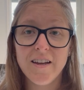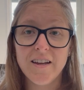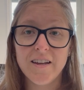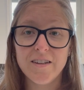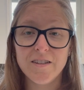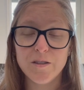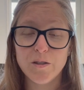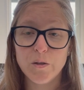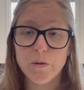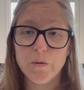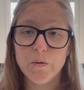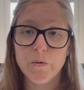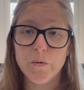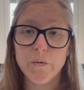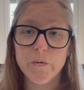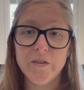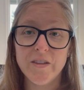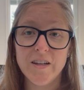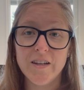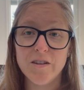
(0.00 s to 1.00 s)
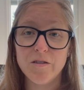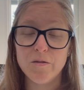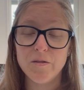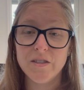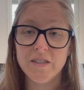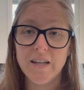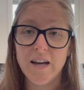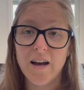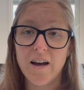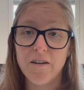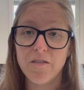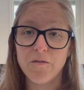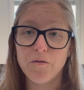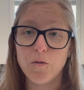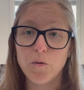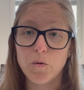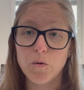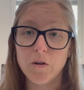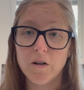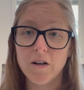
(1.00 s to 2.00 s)
and so they use that
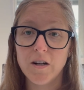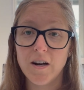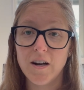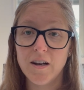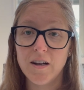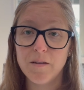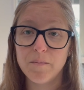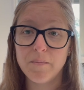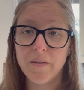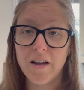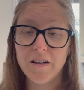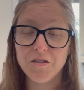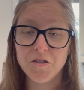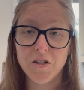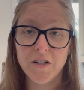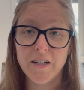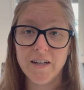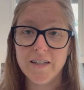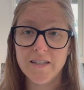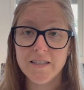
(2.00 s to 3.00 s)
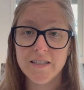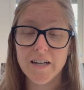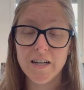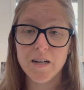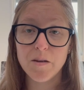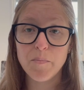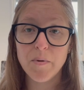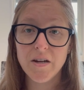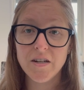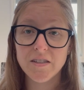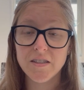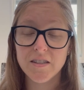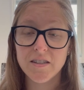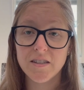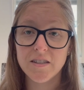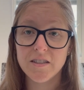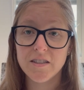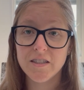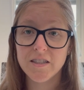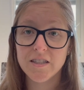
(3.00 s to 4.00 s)
for entering in
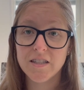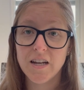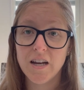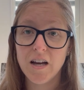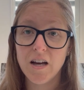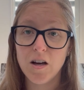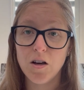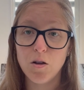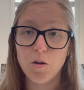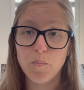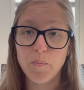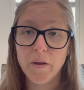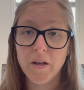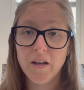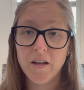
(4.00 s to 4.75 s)
databases to help